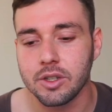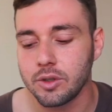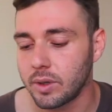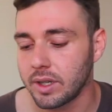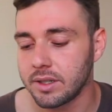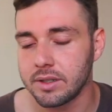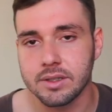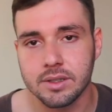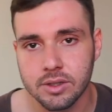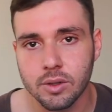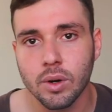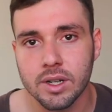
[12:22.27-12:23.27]
you can
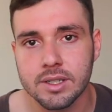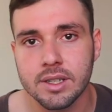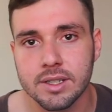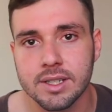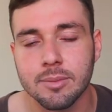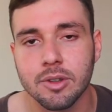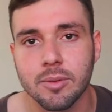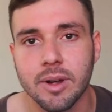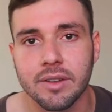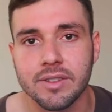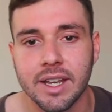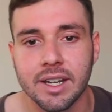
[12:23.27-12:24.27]
store a similar
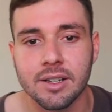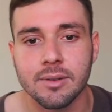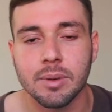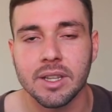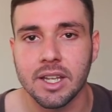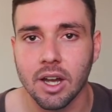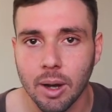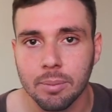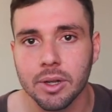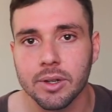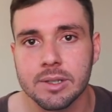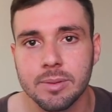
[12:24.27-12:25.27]
amount of data, but the
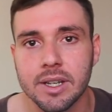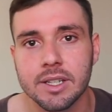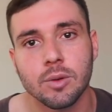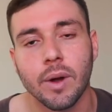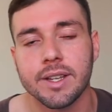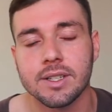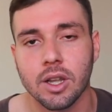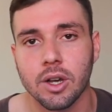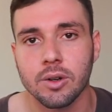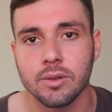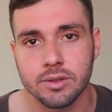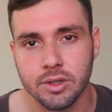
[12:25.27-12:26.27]
upload speed is quite
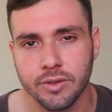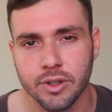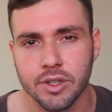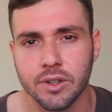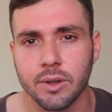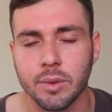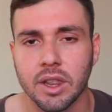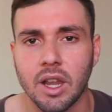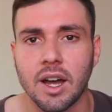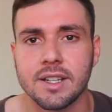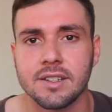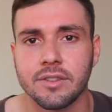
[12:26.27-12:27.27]
slow. So if you're dealing with
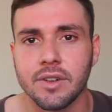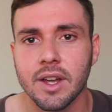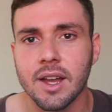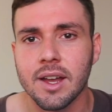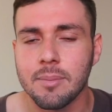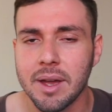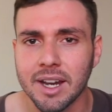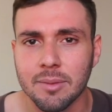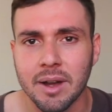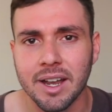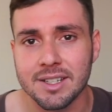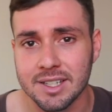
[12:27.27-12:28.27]
lots of
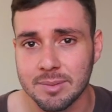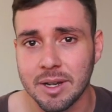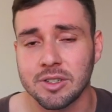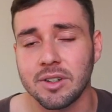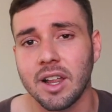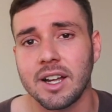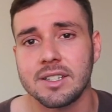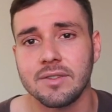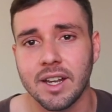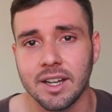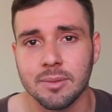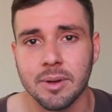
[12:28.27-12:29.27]
megabytes, especially lots of
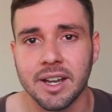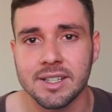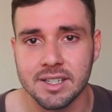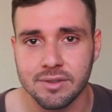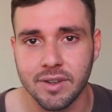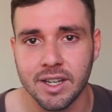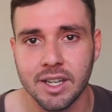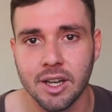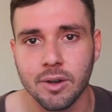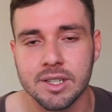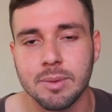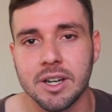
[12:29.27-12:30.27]
gigabytes, as
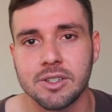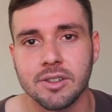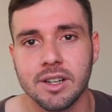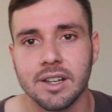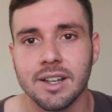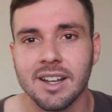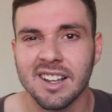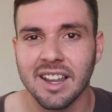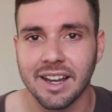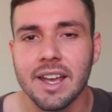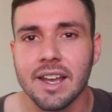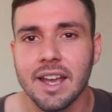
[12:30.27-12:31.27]
video, especially
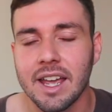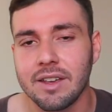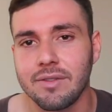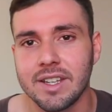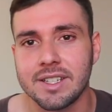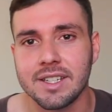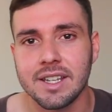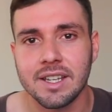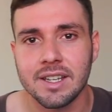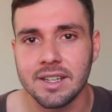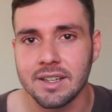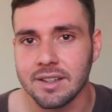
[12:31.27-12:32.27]
like
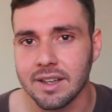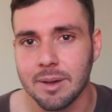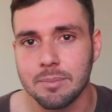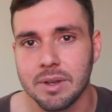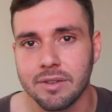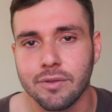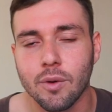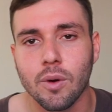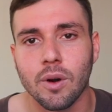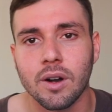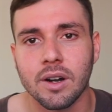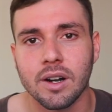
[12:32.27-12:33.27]
AVC,
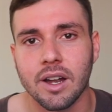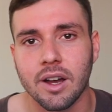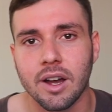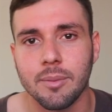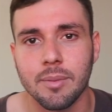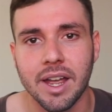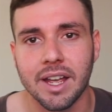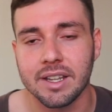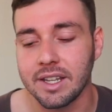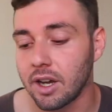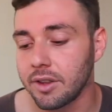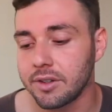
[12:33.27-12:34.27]
MP4, and
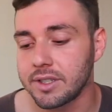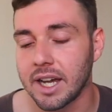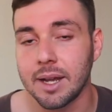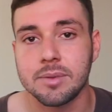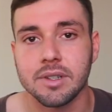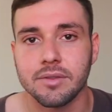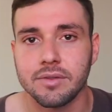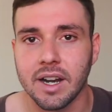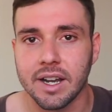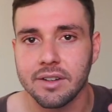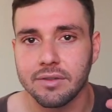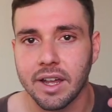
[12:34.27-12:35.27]
the other types of
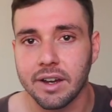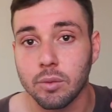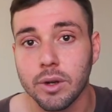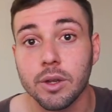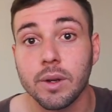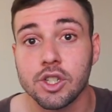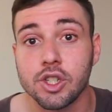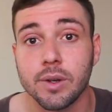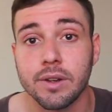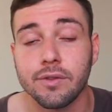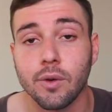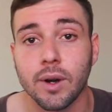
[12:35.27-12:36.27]
kind of like what you can shoot
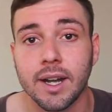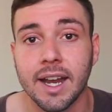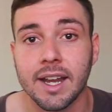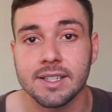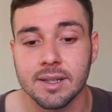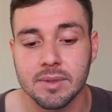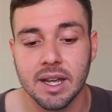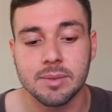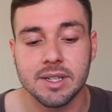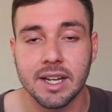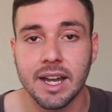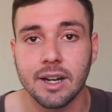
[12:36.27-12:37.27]
in 4K,
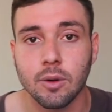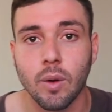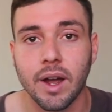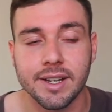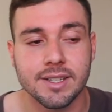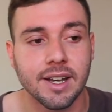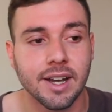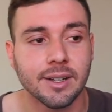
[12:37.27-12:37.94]
sometimes can get quite